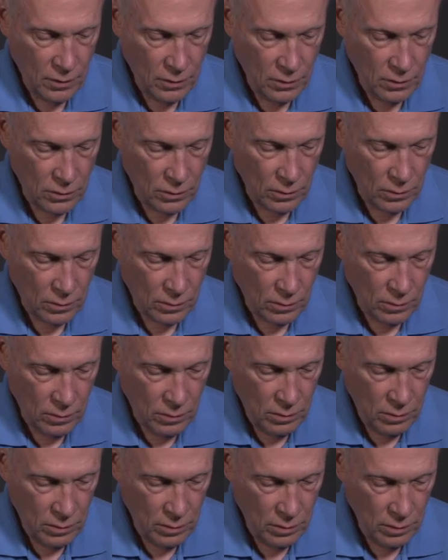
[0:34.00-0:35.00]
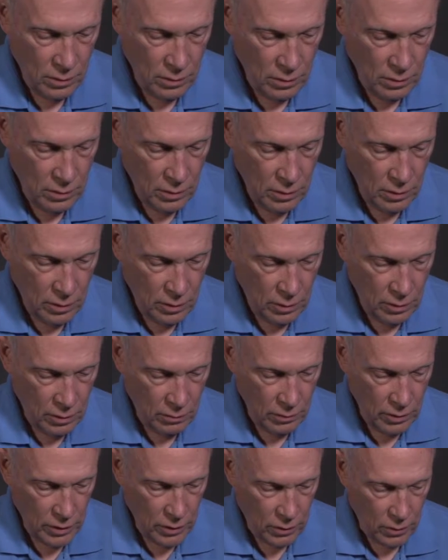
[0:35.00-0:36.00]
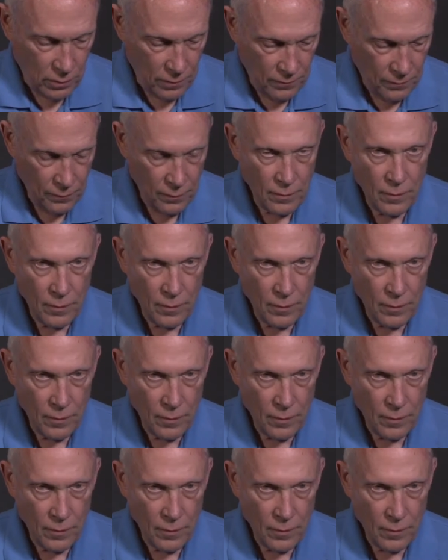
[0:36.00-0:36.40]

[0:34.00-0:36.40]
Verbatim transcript: So here we go.